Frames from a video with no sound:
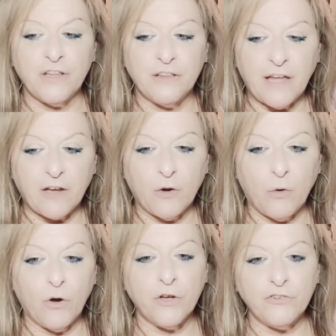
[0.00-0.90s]
that
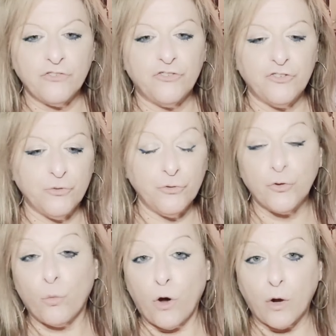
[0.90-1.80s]
caused you
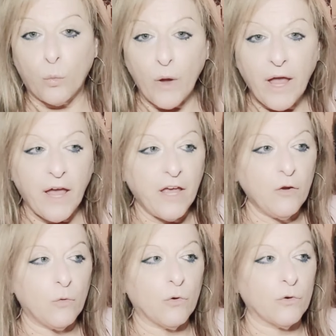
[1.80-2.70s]
to walk away
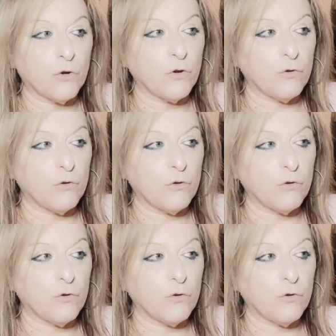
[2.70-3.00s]
or